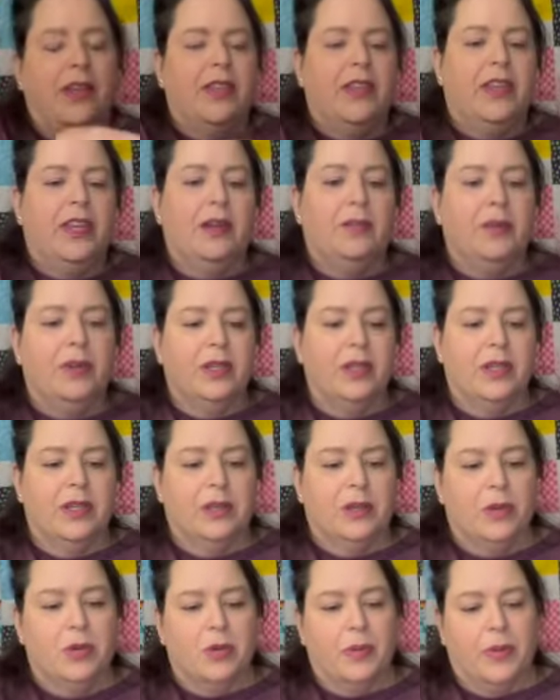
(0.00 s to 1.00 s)
think I'm going to
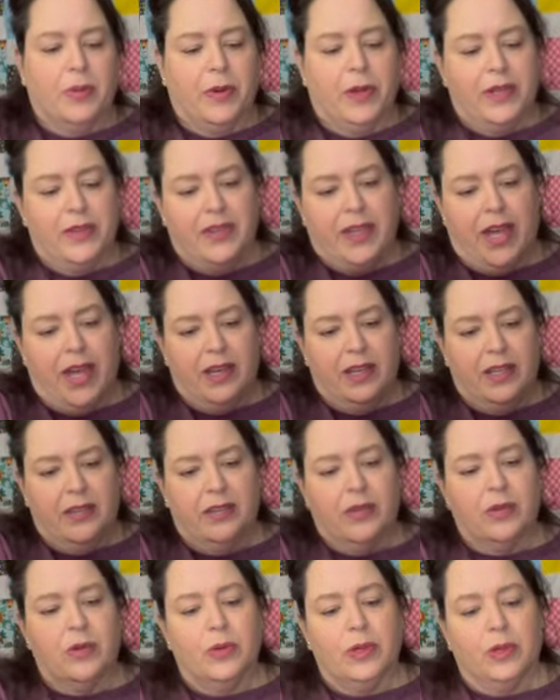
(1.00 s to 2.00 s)
incorporate that in
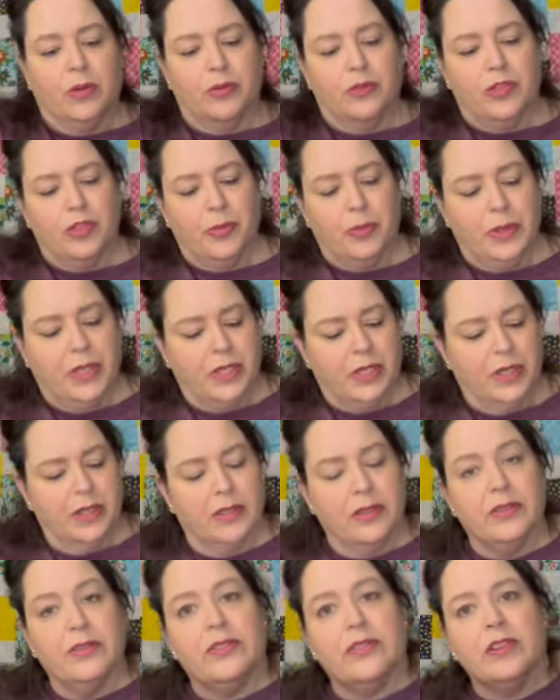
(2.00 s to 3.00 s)
the quilt just
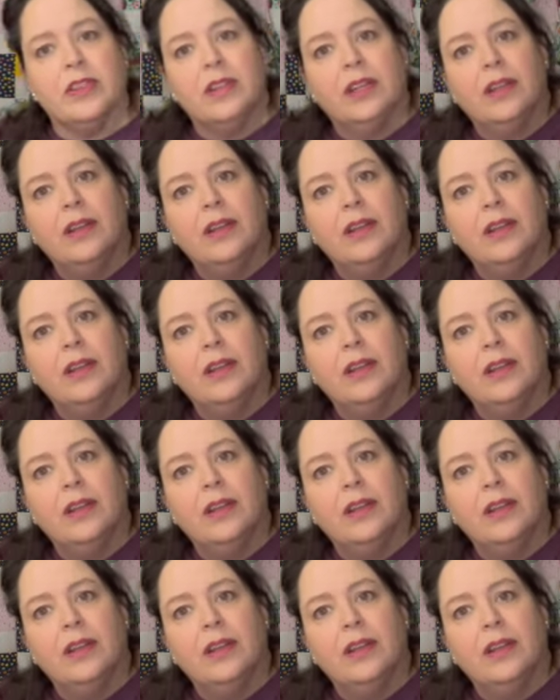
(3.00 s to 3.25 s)
because,